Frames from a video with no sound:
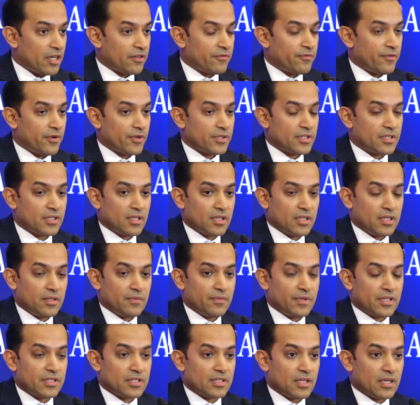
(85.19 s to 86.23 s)
unfortunately,
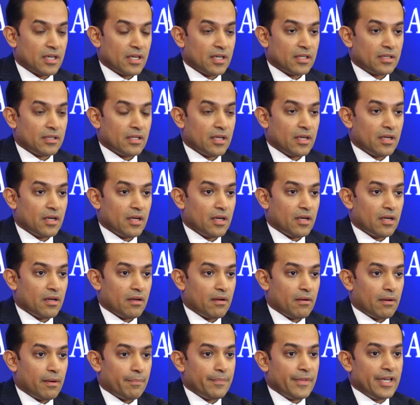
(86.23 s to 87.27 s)
which
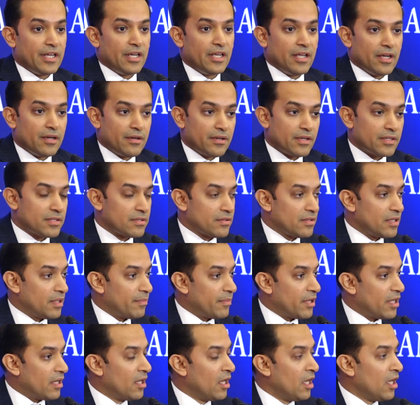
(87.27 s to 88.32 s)
meri industry
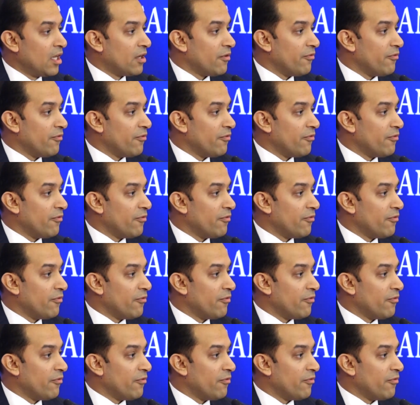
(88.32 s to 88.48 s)
mein,